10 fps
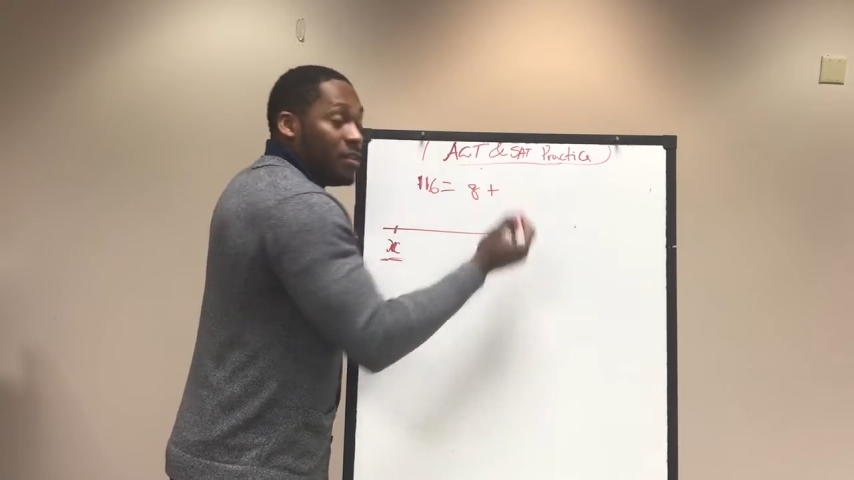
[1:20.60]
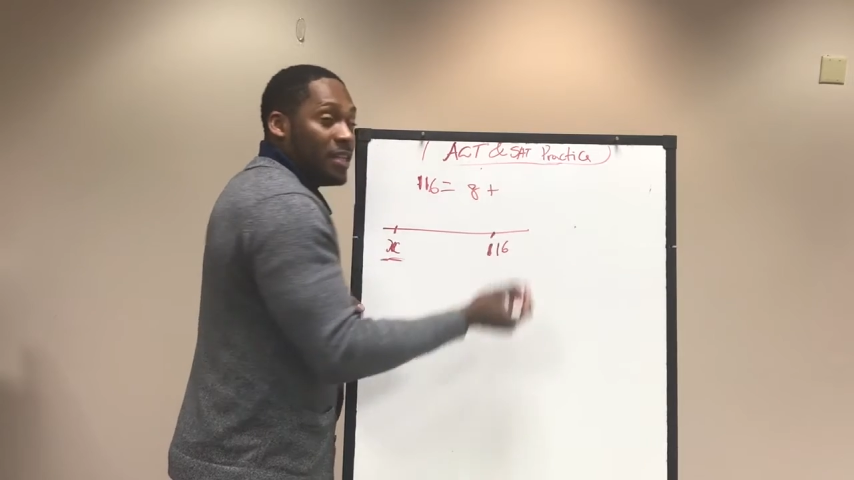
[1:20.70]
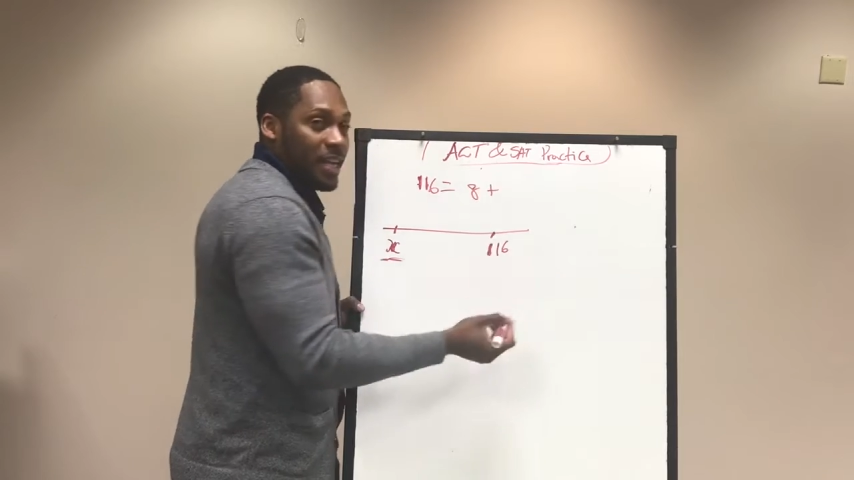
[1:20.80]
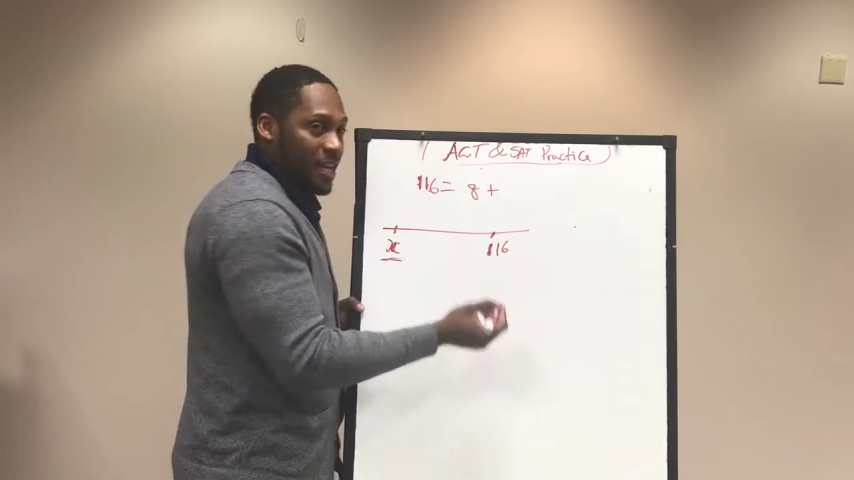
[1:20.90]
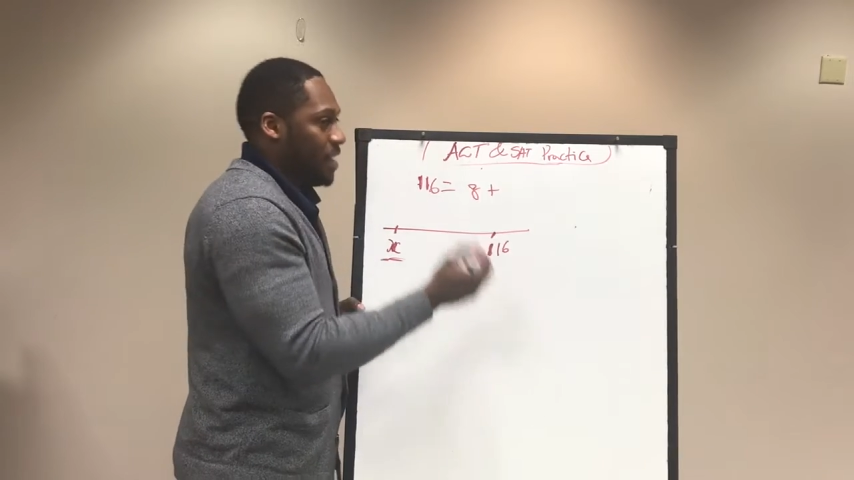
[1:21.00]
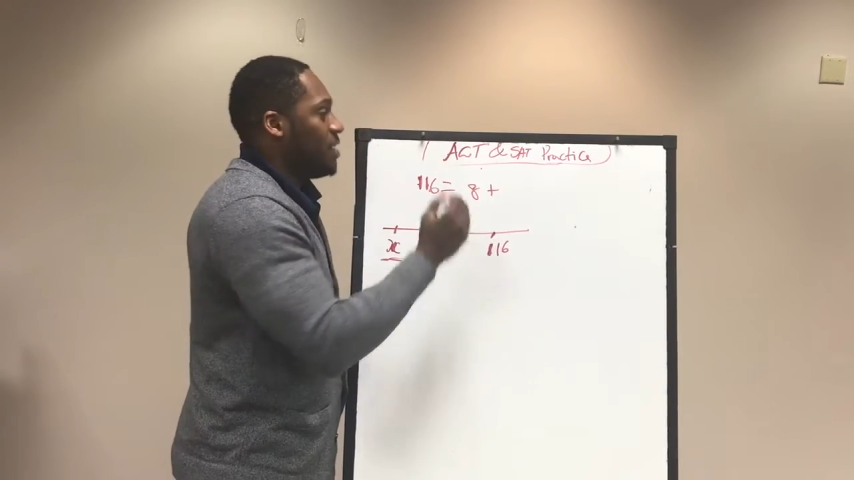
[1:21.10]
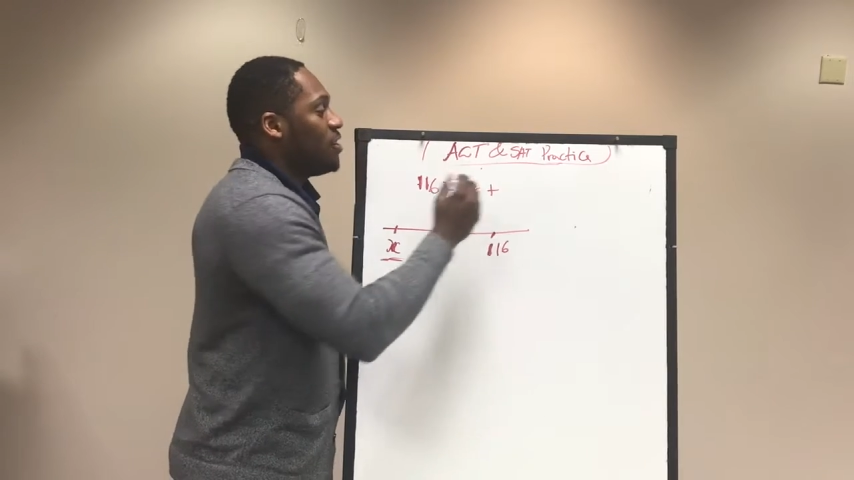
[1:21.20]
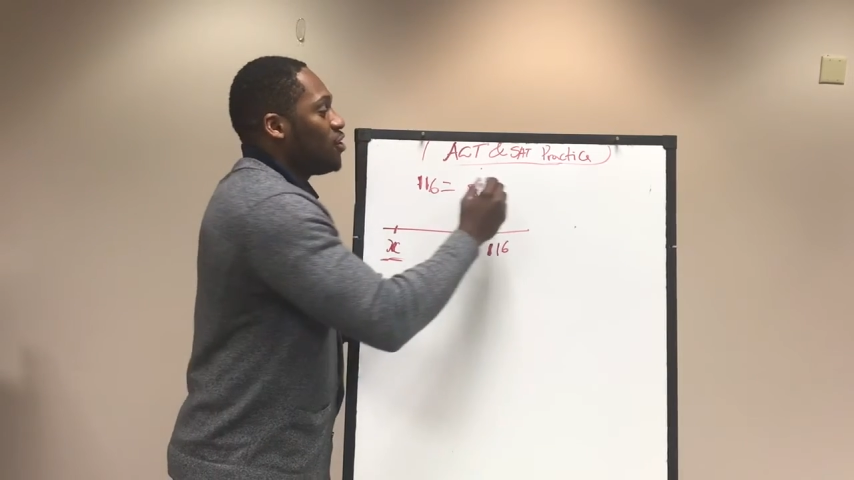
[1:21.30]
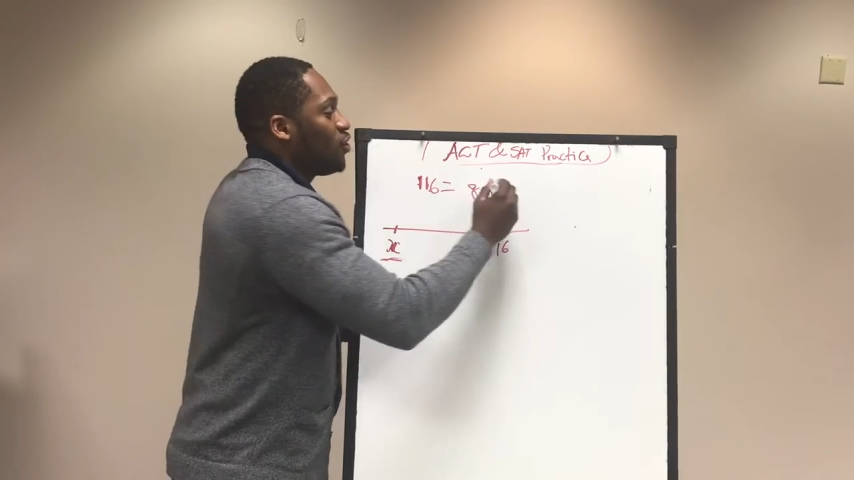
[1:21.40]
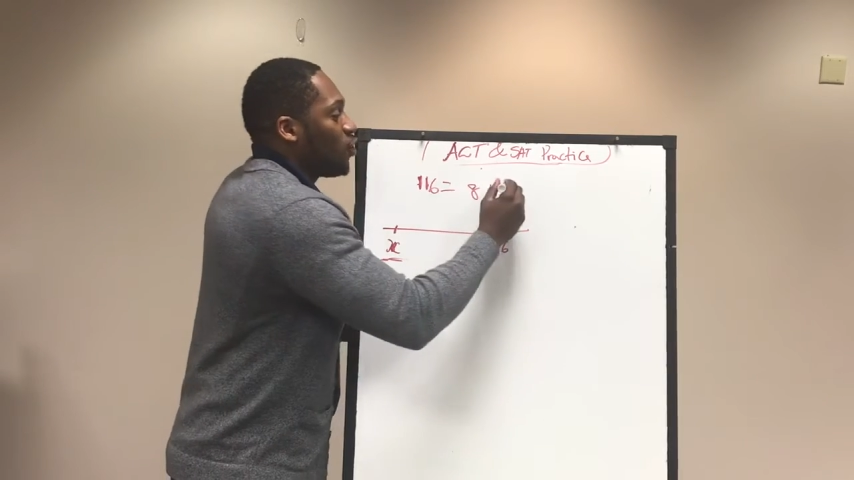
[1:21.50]

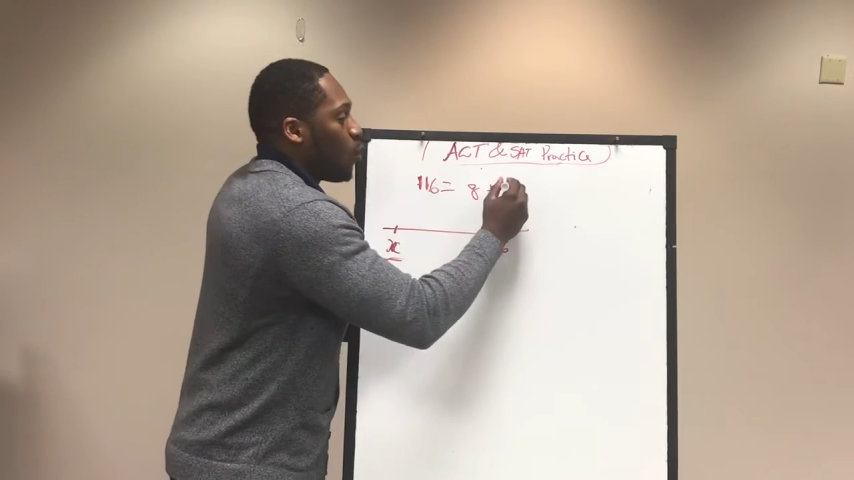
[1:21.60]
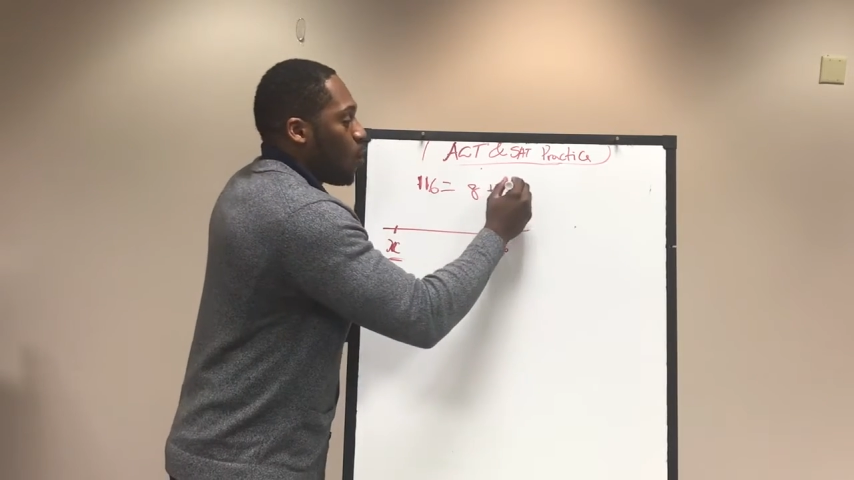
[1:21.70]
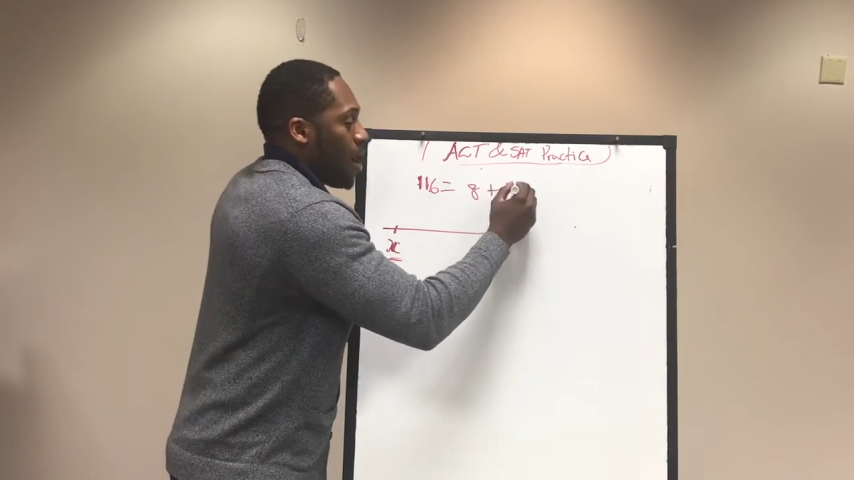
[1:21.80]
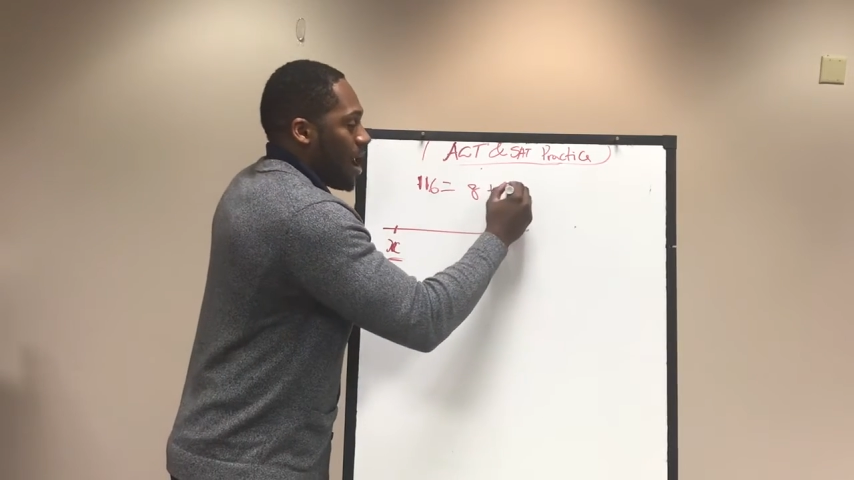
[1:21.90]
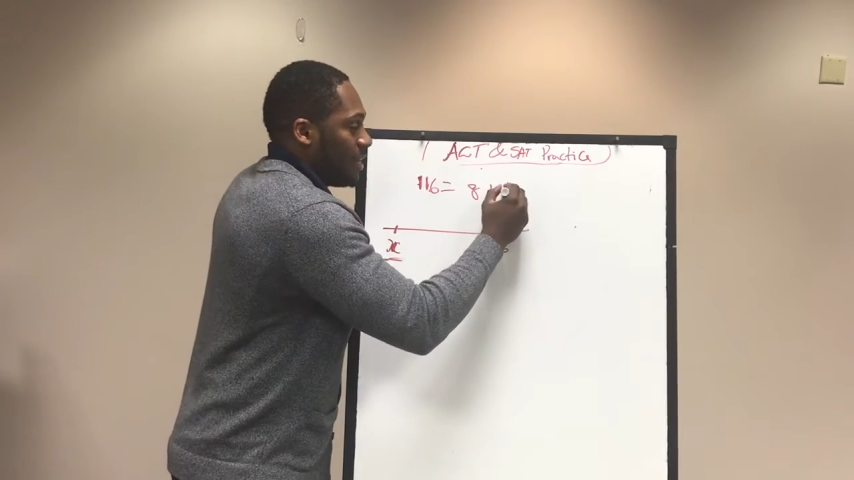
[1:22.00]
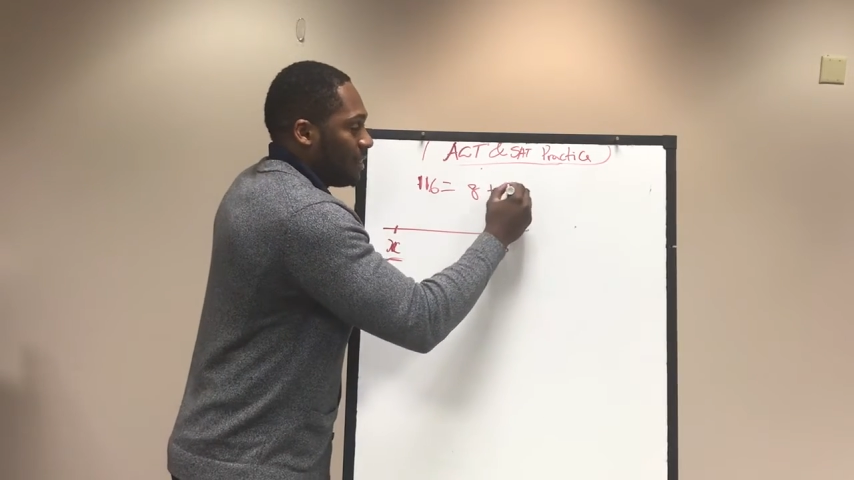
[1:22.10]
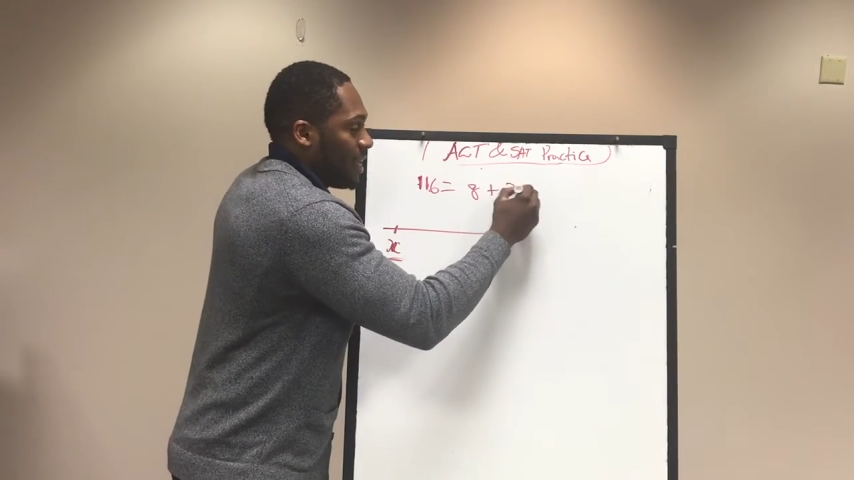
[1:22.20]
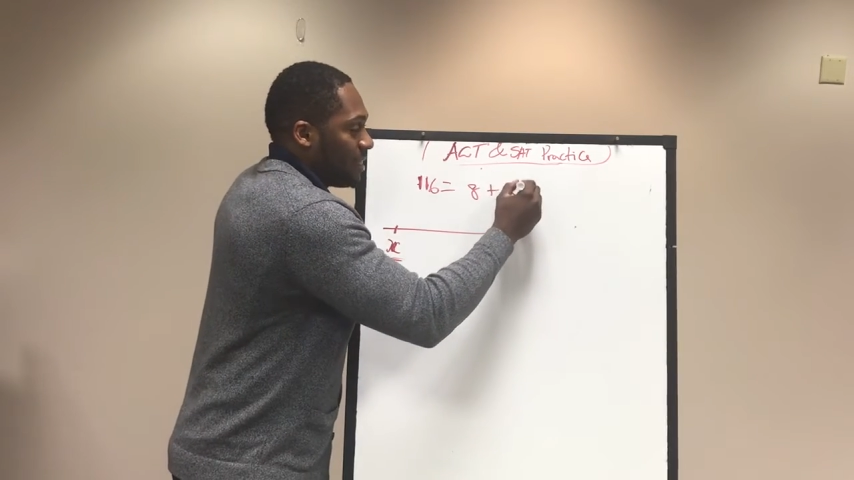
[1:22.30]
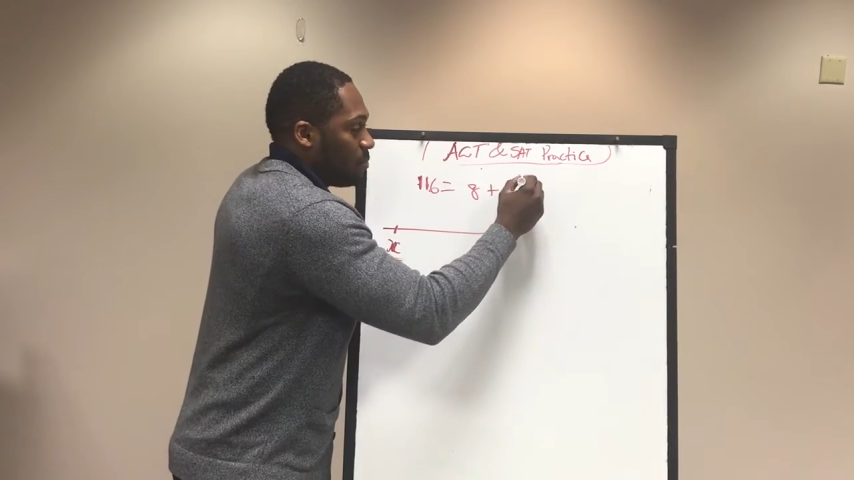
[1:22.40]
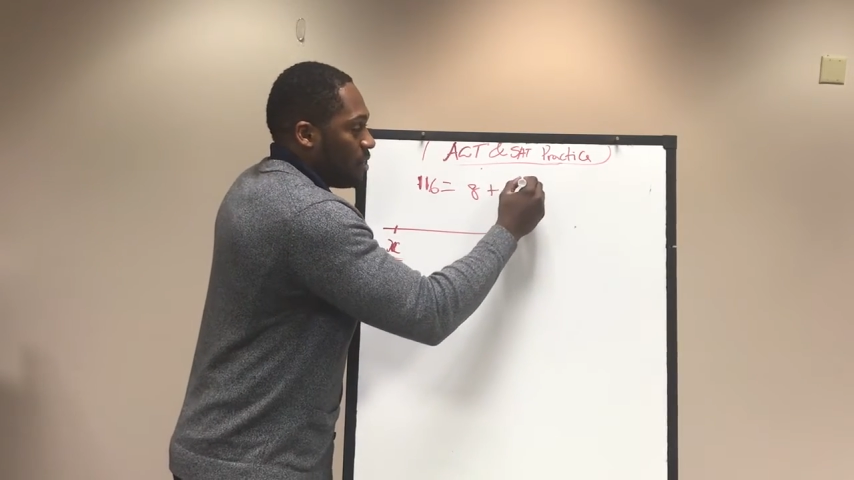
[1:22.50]
than twice
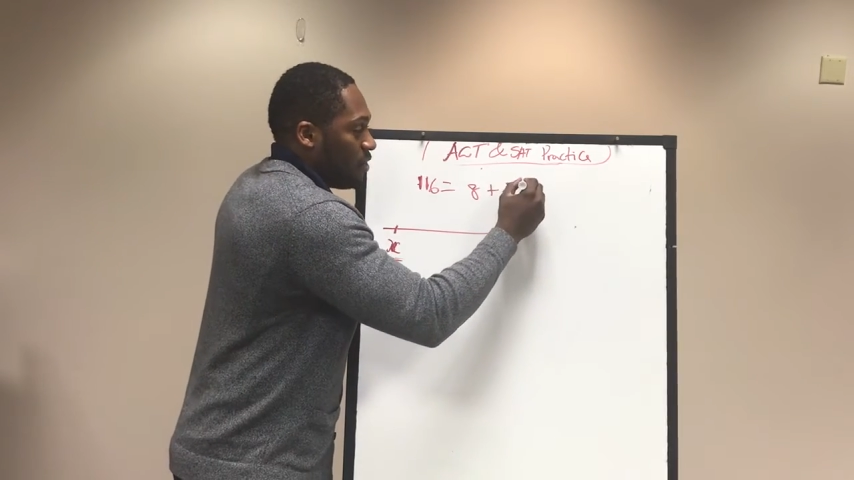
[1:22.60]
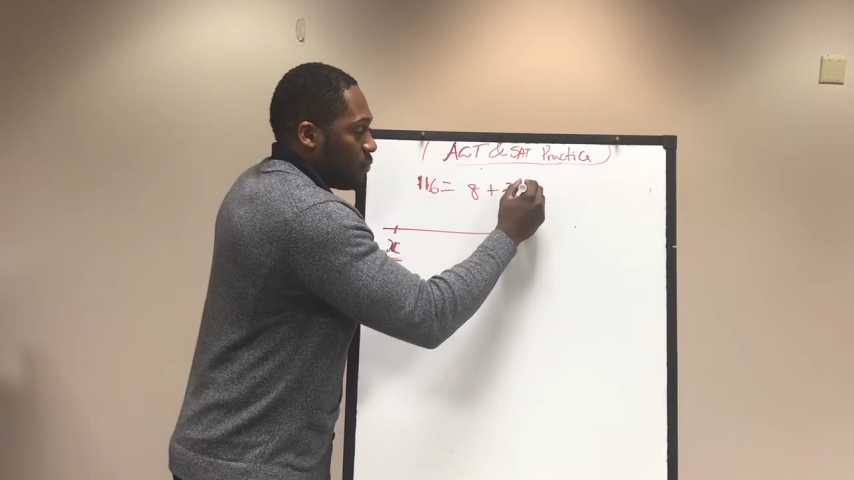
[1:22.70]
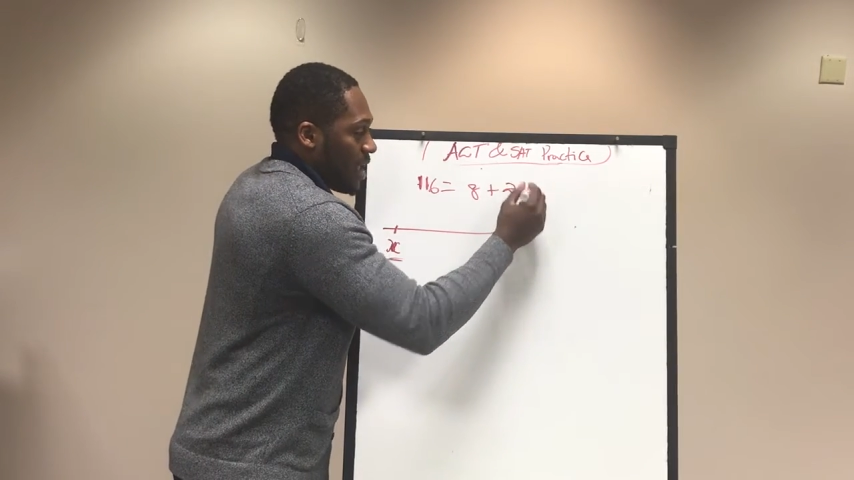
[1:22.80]
as many